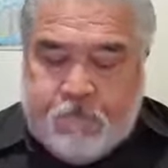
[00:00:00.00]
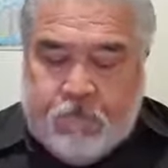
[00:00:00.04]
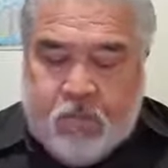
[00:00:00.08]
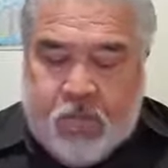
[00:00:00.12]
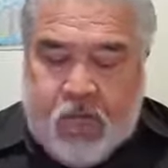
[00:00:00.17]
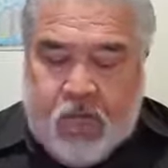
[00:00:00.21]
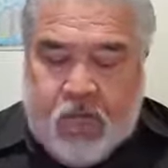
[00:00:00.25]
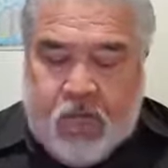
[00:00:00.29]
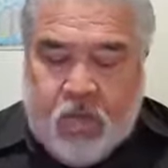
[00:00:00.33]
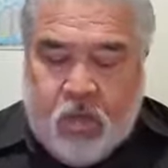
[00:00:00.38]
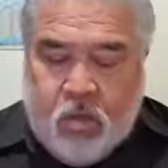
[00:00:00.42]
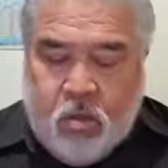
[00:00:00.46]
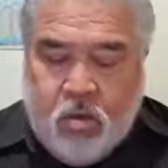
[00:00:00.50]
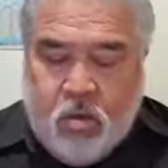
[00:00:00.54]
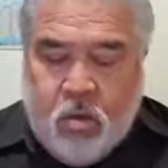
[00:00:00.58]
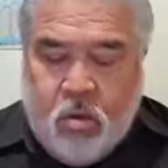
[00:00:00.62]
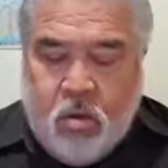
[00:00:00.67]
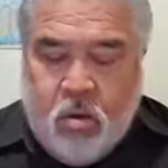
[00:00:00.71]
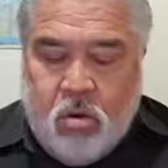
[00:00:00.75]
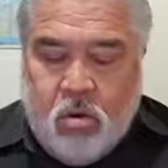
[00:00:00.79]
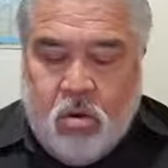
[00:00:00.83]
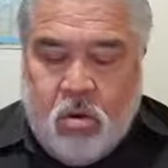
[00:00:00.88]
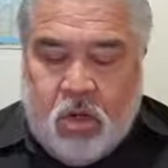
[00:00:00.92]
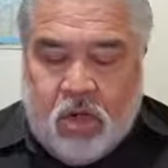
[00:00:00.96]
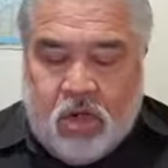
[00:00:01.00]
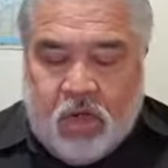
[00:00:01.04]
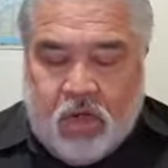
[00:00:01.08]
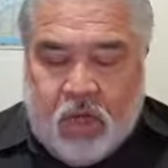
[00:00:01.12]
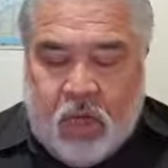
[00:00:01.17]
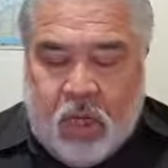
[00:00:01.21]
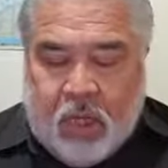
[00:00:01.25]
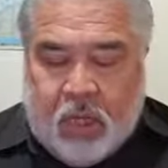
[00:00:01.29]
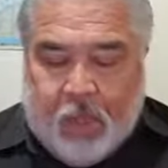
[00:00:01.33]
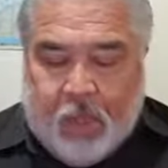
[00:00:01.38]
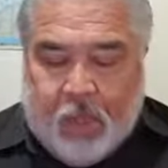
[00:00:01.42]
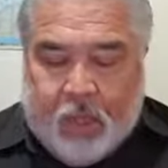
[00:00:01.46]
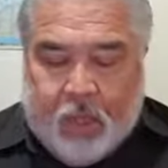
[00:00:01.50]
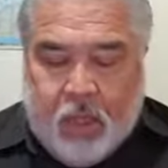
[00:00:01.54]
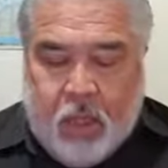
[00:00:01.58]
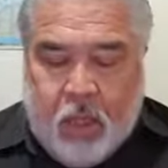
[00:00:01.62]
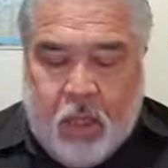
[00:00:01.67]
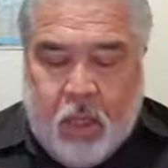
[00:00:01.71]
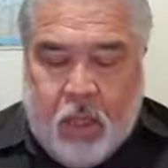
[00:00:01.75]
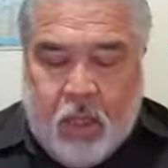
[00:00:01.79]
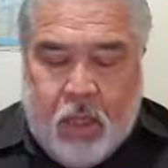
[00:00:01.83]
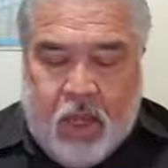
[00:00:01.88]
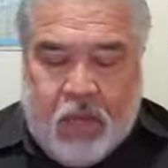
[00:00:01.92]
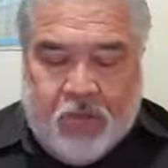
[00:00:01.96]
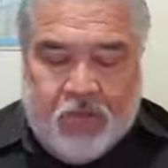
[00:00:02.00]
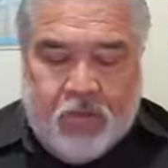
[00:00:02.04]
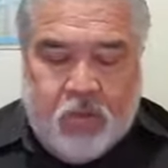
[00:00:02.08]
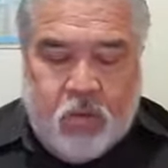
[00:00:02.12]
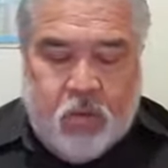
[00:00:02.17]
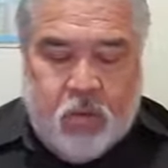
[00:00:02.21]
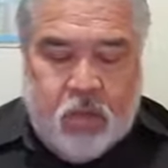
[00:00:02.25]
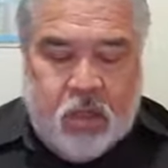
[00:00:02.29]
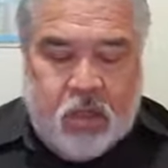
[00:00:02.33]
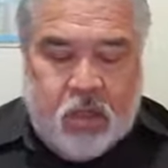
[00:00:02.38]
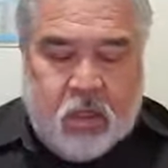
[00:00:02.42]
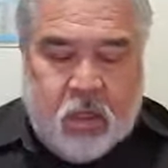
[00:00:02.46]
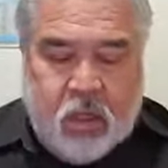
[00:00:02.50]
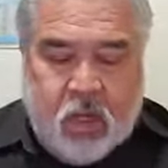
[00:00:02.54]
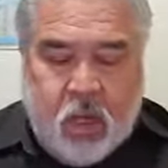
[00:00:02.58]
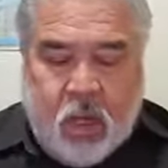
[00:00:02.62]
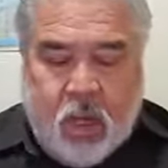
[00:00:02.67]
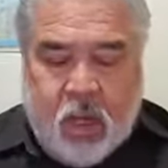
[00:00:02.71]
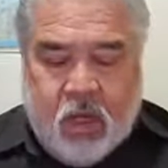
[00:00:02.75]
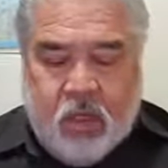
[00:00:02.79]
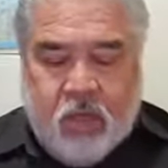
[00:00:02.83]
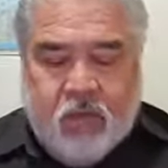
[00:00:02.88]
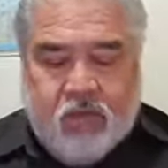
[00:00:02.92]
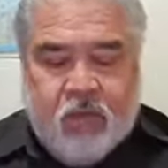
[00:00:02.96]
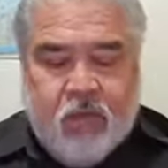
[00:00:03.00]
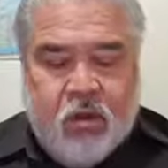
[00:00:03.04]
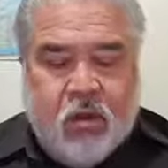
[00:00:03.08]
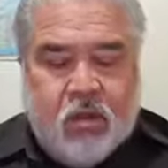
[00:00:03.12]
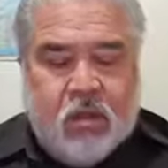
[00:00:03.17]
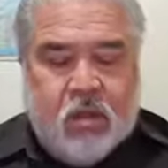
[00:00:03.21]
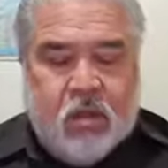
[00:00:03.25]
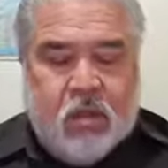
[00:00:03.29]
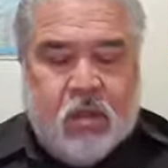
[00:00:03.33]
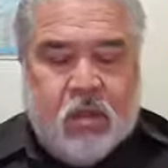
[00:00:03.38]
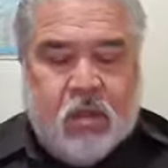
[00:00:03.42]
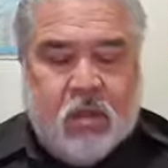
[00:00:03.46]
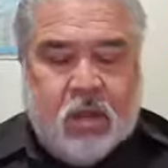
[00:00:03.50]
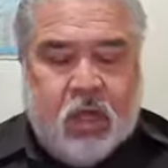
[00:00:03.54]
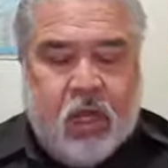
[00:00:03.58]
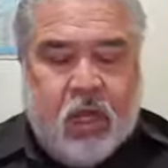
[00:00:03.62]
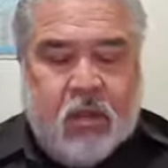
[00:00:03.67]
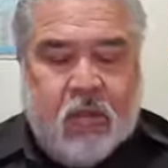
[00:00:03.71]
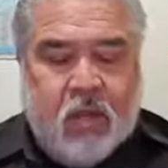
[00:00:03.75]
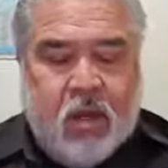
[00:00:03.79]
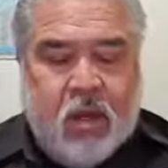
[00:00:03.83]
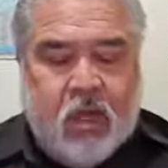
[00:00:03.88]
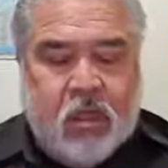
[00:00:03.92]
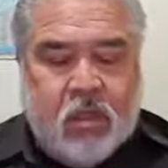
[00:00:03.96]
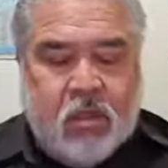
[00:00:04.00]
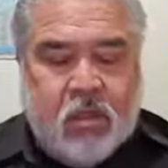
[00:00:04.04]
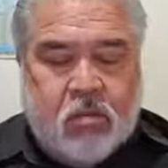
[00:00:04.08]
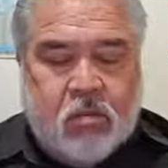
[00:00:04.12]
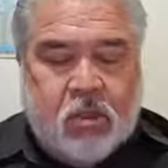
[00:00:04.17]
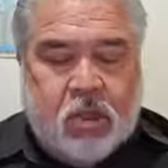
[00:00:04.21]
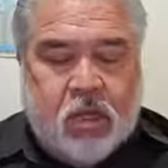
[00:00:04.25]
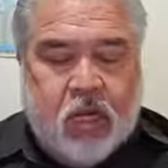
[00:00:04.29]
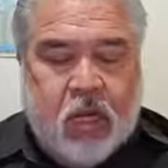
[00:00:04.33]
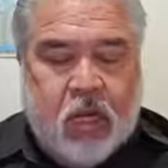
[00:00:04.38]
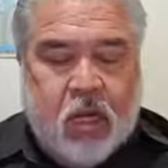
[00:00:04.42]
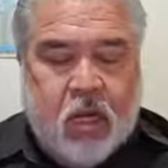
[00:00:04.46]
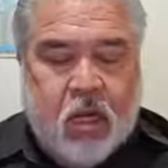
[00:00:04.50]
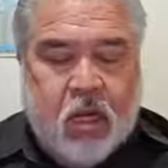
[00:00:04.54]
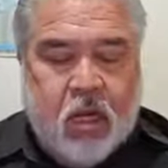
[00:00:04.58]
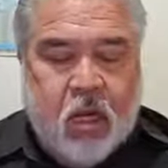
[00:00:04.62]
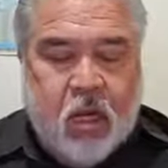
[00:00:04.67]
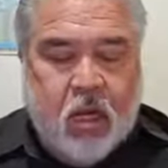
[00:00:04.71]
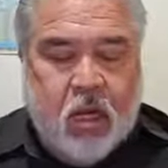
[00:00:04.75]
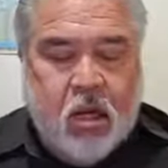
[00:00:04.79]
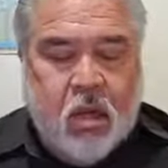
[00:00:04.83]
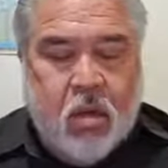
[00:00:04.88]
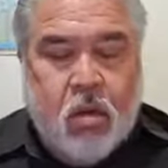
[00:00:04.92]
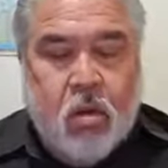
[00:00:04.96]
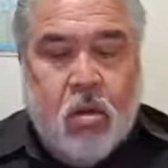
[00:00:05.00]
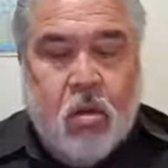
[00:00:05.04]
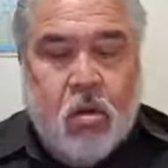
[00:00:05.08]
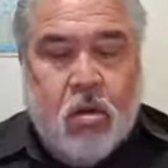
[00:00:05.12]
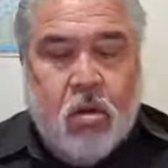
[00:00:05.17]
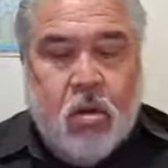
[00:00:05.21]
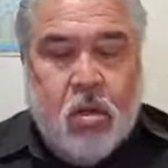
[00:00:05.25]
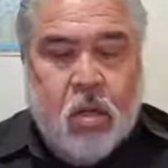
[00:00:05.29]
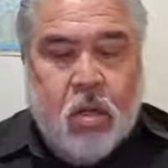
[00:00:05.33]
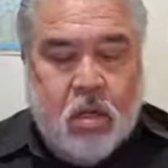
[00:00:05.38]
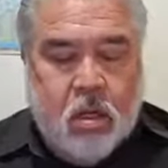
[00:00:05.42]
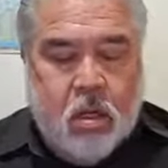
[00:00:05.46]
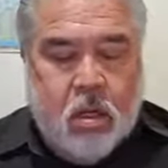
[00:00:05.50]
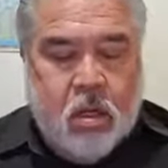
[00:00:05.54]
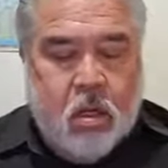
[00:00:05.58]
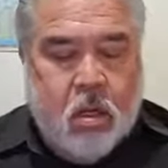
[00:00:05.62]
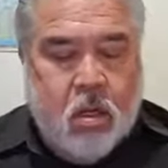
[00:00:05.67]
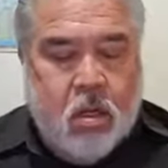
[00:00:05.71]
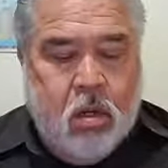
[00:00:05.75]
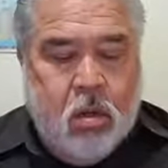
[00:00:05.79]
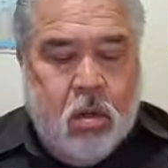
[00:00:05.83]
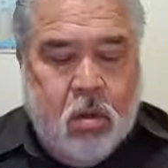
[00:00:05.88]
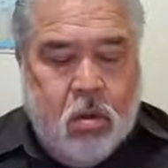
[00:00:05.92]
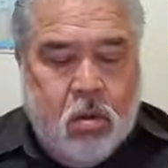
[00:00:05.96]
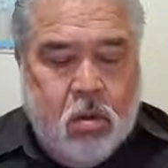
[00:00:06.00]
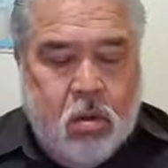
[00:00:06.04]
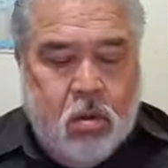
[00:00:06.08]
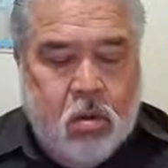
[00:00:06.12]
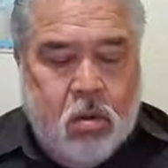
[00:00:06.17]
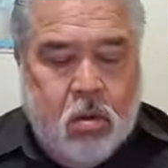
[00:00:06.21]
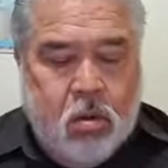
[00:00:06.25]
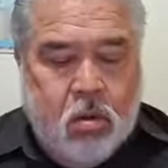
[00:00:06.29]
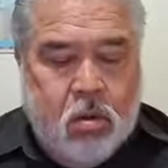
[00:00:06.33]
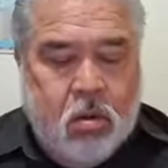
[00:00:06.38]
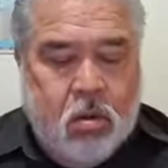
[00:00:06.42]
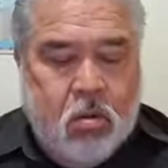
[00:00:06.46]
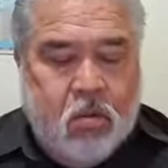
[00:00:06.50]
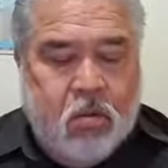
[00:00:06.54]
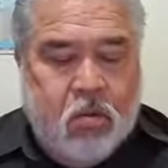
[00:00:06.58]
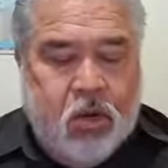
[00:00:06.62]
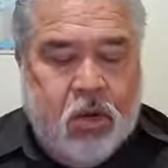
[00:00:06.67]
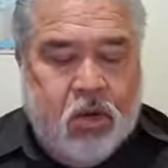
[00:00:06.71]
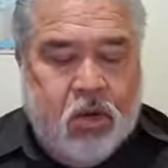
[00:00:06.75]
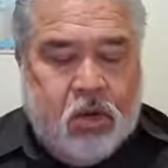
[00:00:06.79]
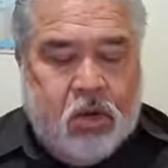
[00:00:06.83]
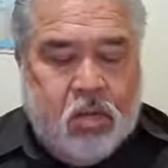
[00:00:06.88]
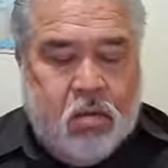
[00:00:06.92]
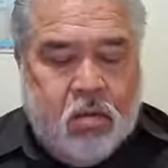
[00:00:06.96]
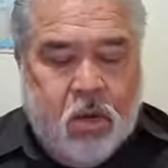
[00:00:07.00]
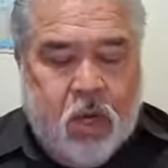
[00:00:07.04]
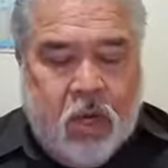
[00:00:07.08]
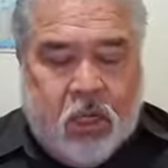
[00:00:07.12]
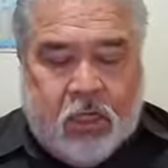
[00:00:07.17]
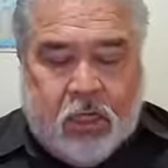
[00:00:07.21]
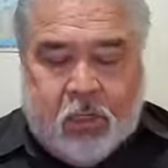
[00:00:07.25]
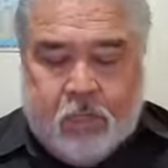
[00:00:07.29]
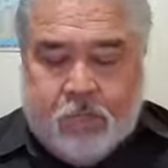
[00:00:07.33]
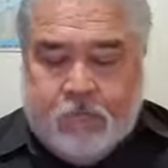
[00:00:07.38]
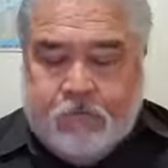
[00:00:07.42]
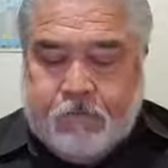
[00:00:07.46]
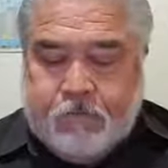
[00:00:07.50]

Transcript: and the door was shut. Afterwards, the other virgins came also, saying, Lord, Lord, open to us.